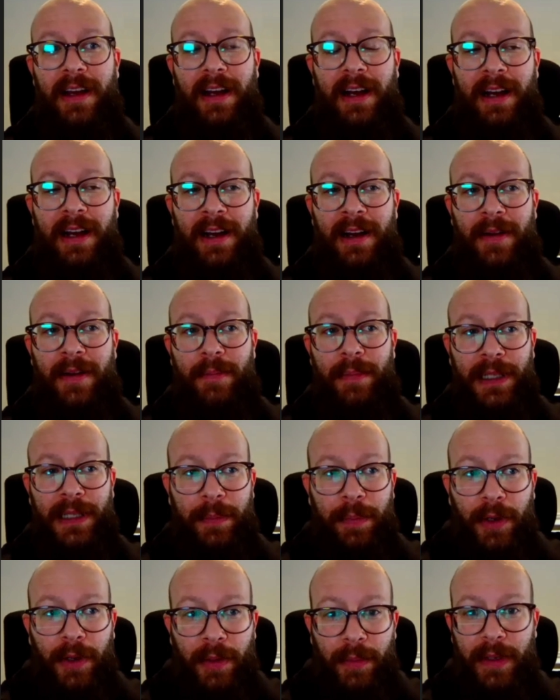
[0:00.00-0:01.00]
But the
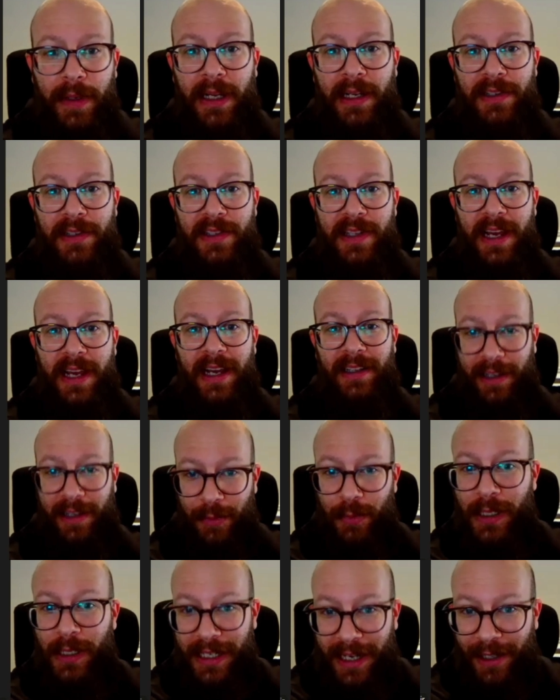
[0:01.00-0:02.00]
point being is that, and
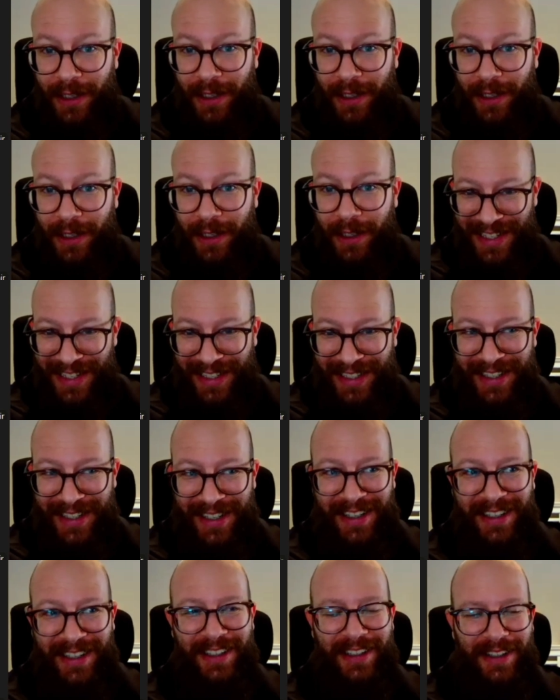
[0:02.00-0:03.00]
we'll get to that in a
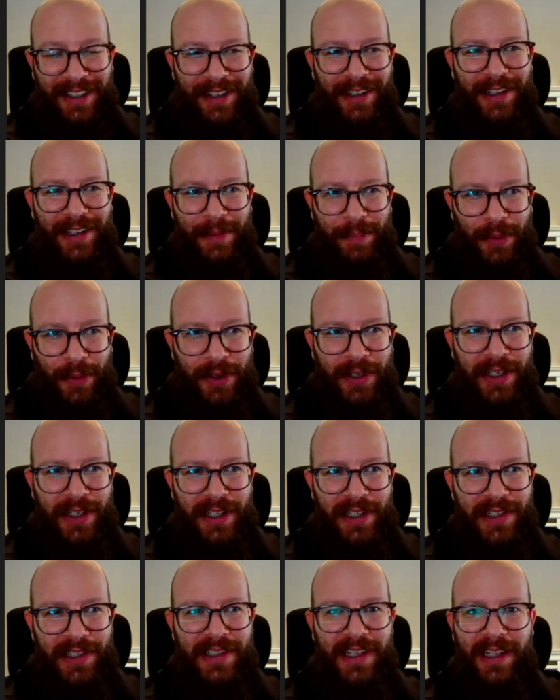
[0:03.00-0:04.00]
second, the point
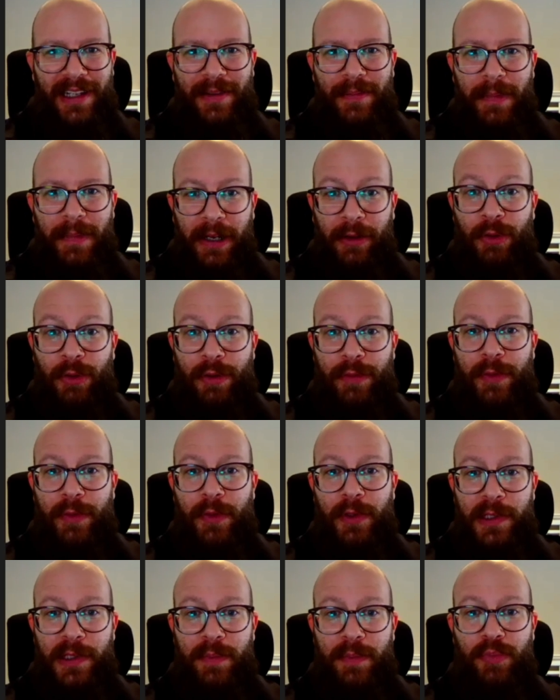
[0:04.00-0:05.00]
is that manual review
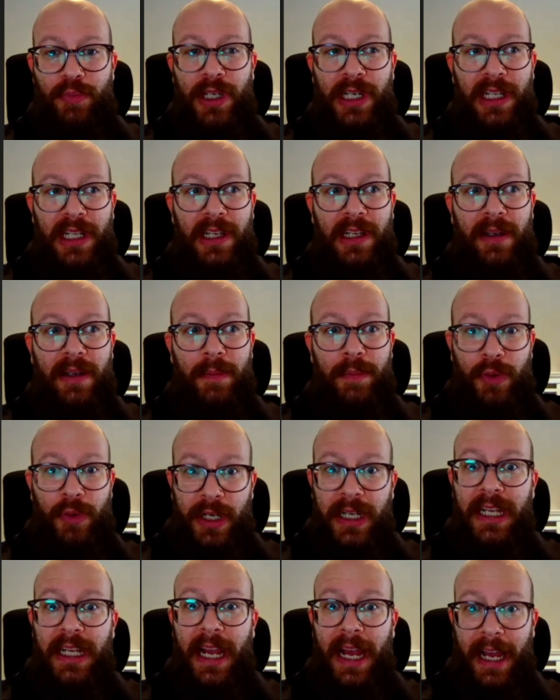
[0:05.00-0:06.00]
is
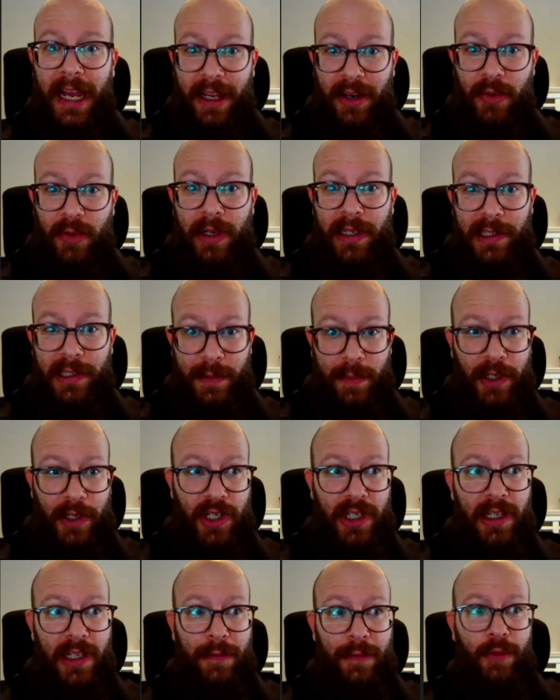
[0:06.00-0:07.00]
pretty accurate,
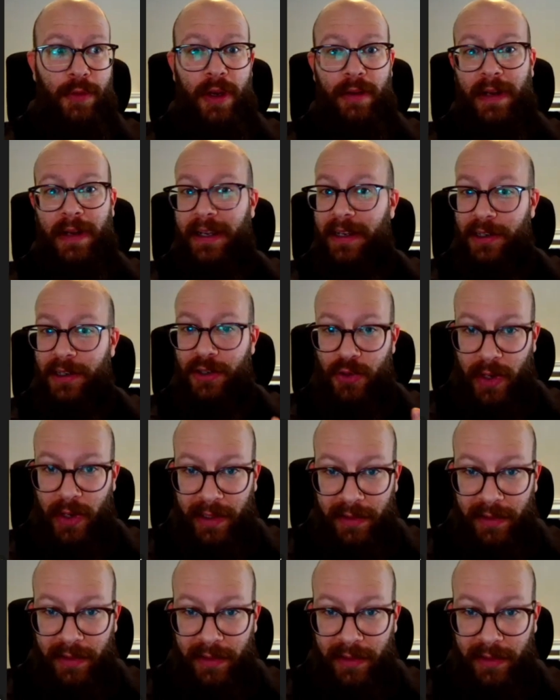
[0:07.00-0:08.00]
especially if you have like a
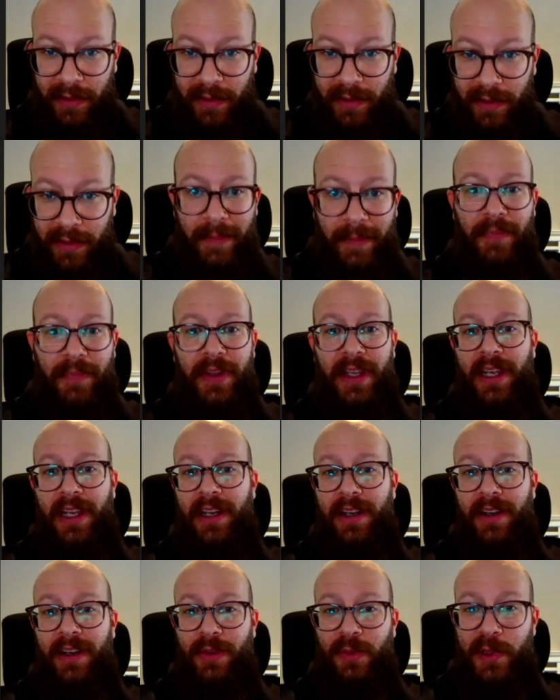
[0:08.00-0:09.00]
trained team
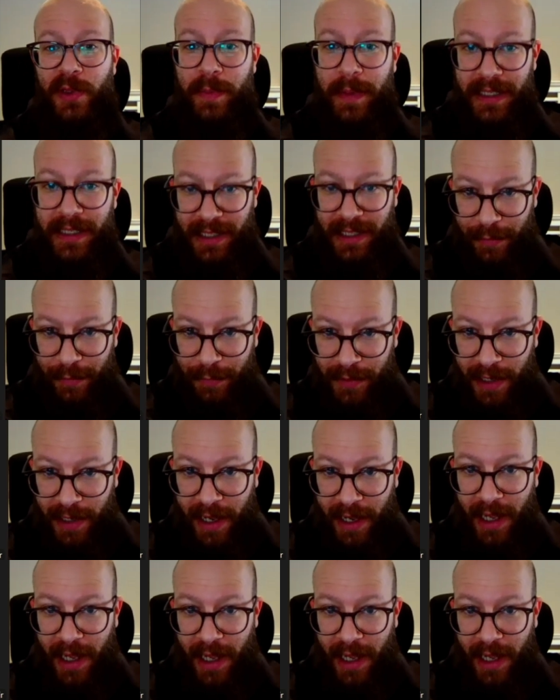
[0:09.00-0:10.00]
and you spend enough
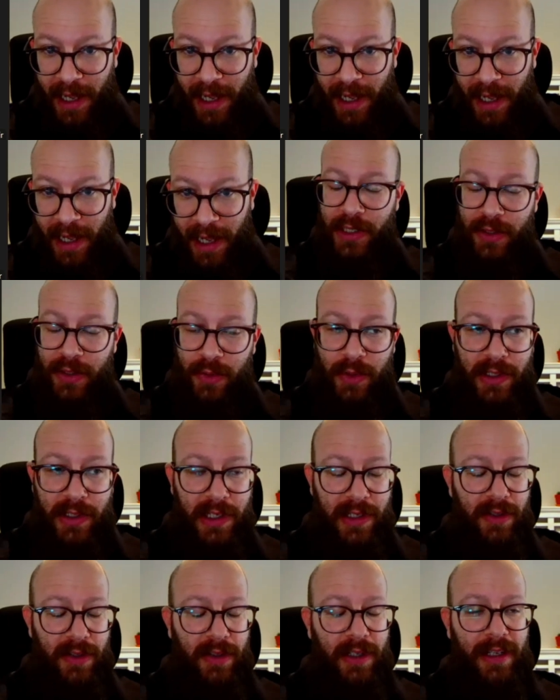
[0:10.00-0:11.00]
time and enough
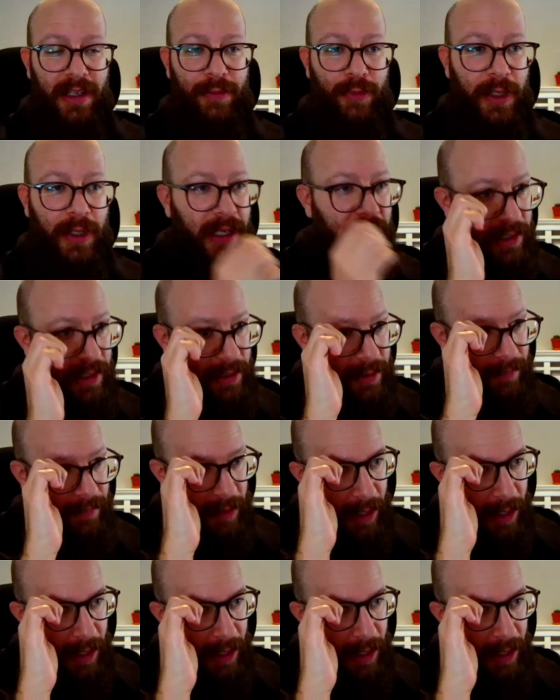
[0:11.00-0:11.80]
resources on every case.